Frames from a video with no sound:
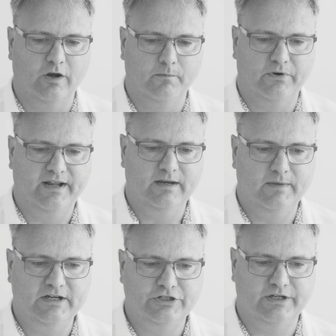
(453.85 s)
number
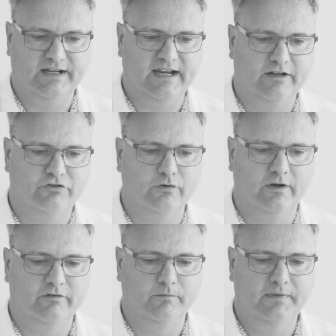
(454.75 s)
animation again,
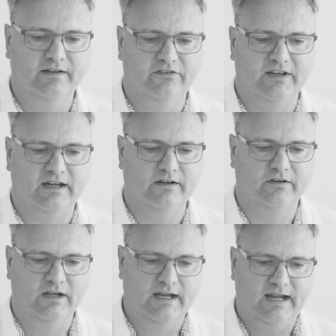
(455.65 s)
200 millisecond,
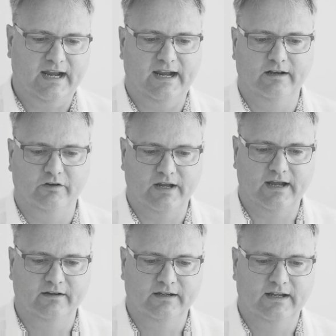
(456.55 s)
and
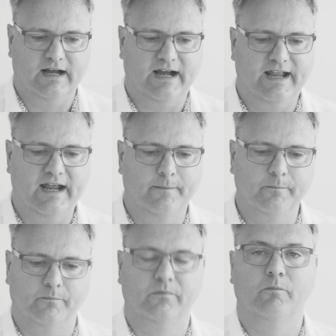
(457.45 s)
uh, I
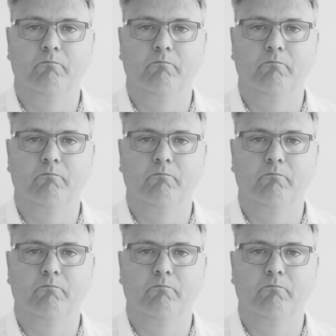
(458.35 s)
am